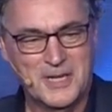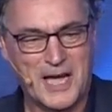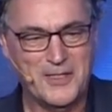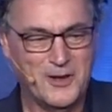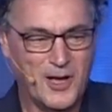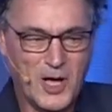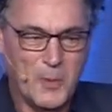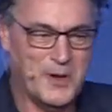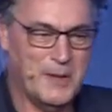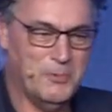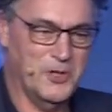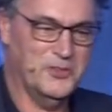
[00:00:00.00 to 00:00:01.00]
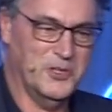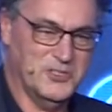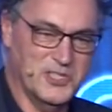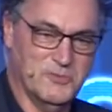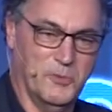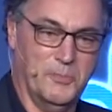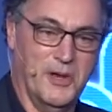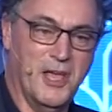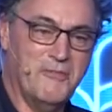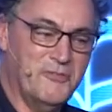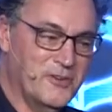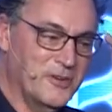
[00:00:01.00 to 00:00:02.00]
I don't know how many politicians would be
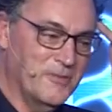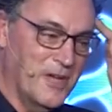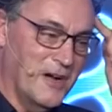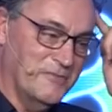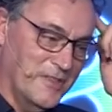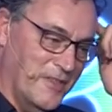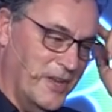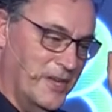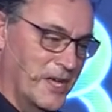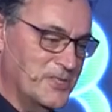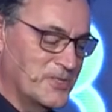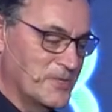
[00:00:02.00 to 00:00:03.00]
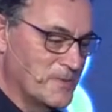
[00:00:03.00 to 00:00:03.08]
left after that test.